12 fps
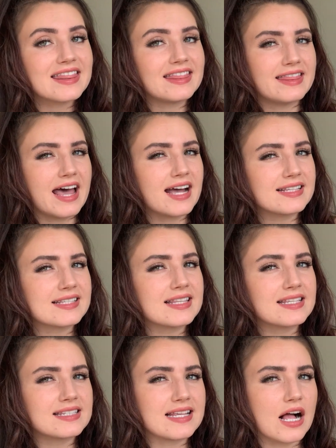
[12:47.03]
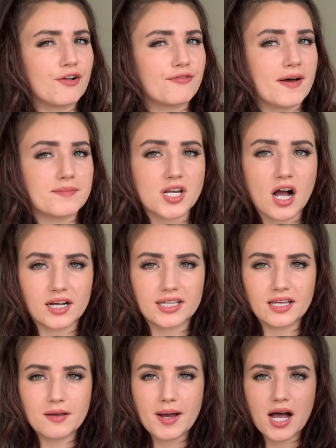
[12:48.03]
That's the self I'm
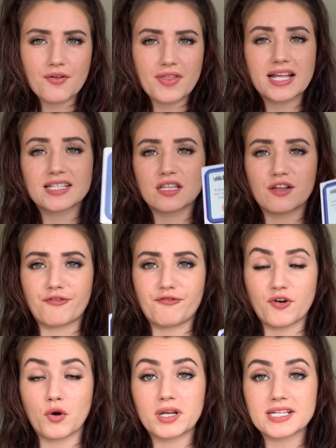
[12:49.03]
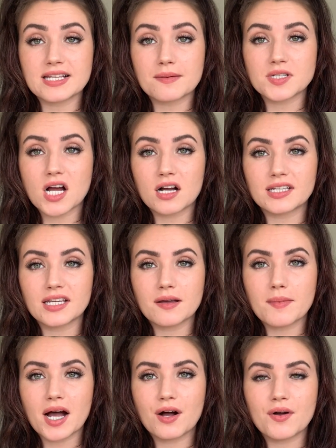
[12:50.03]
talking about. That's the focus I'm talking
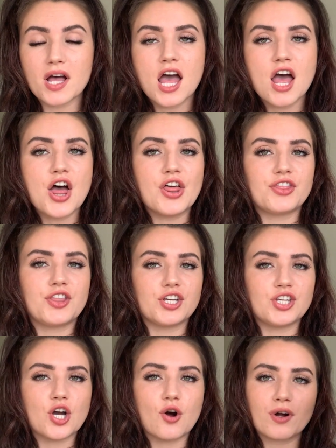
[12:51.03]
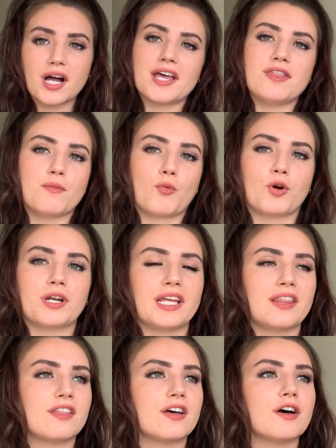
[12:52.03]
about. The yoga in the
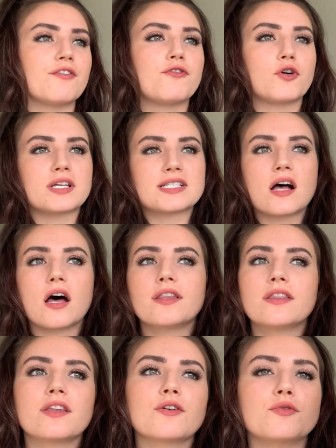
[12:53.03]
morning, the focus on the